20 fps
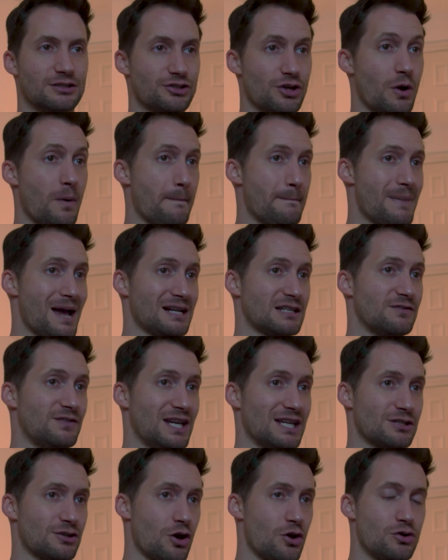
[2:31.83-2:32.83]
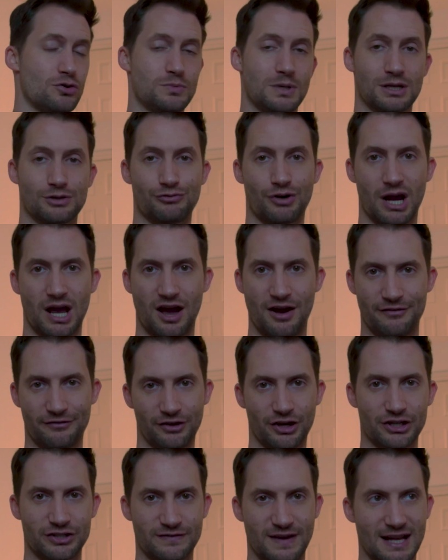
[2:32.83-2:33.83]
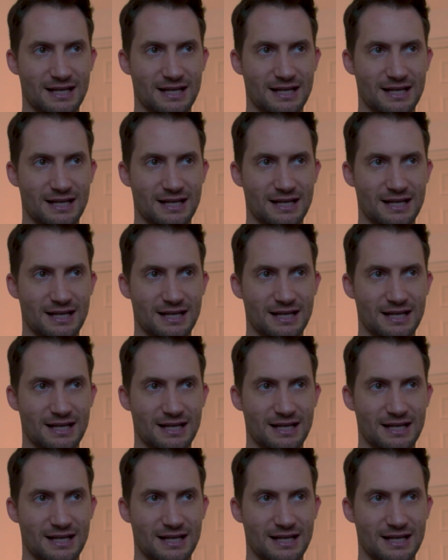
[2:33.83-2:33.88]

So back to VS Code, we're going to write our first